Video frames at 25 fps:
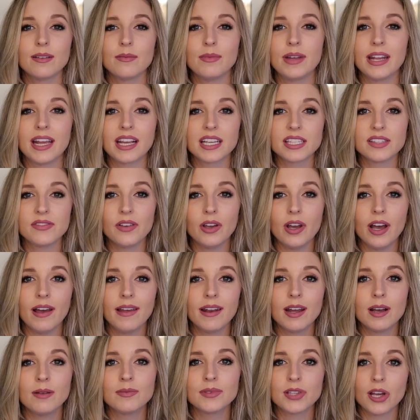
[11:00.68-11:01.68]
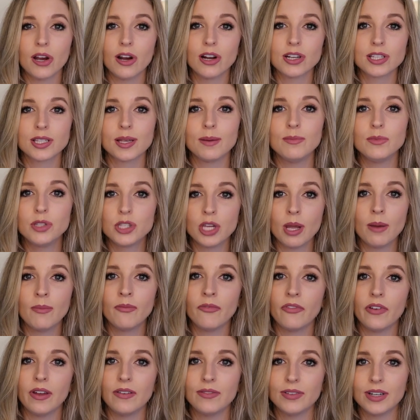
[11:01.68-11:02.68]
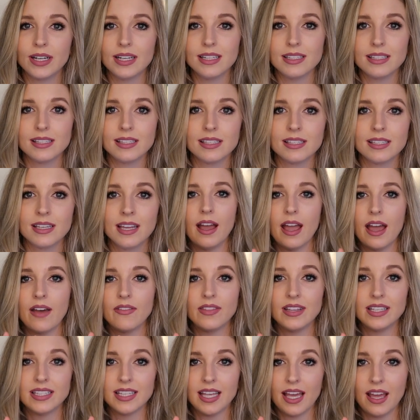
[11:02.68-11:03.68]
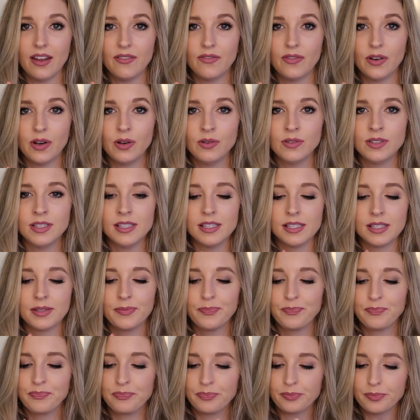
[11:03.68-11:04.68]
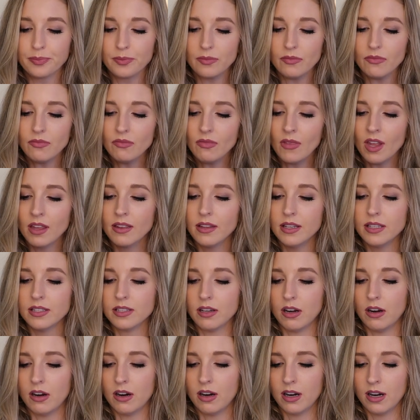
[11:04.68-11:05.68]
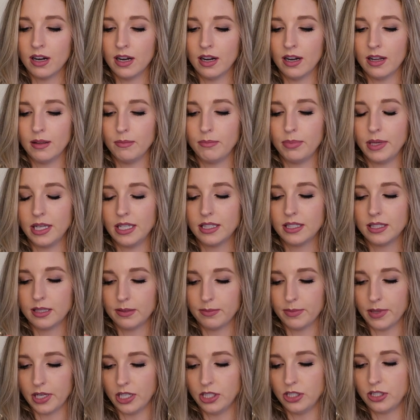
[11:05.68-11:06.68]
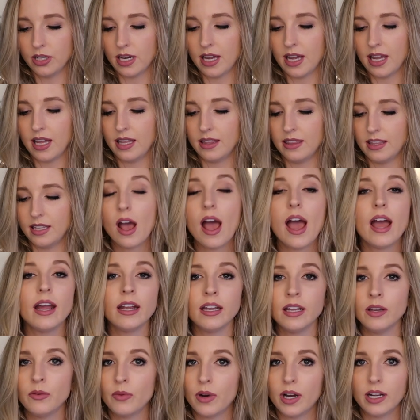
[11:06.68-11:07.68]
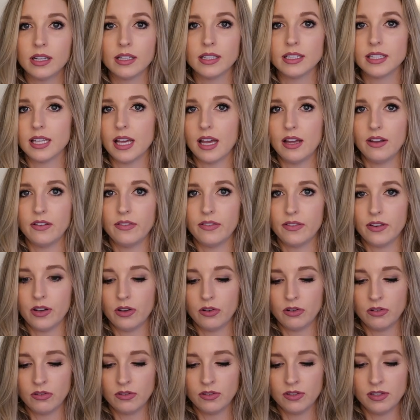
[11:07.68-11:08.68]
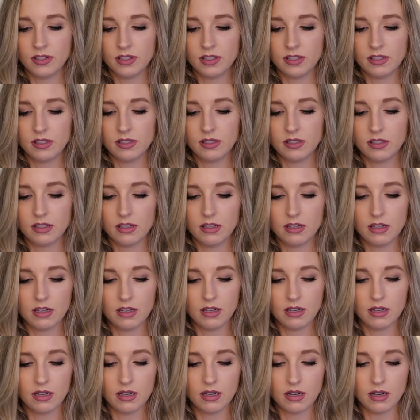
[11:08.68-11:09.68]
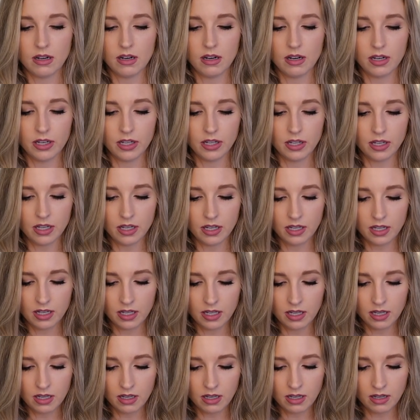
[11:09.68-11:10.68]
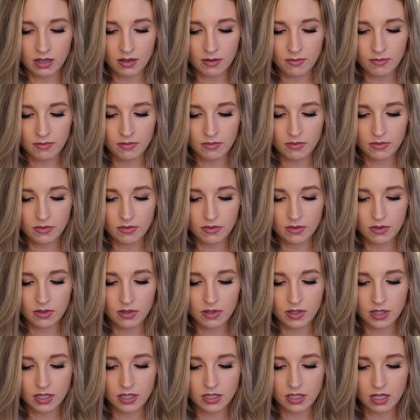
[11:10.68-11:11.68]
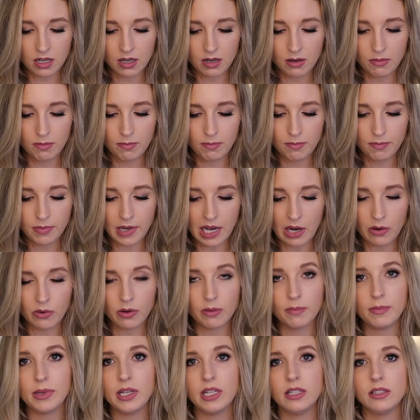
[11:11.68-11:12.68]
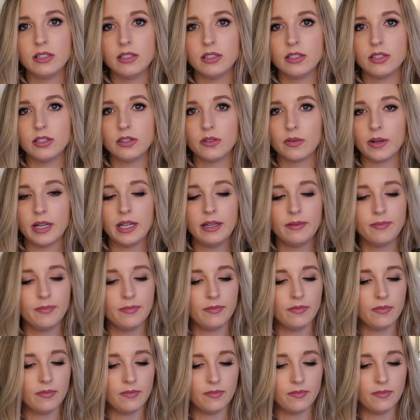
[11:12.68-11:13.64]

My next few items are some gym favorites. I have these headphones. These are Beats by Dre. Any wireless headphones are good. Or these are Power Beats 3.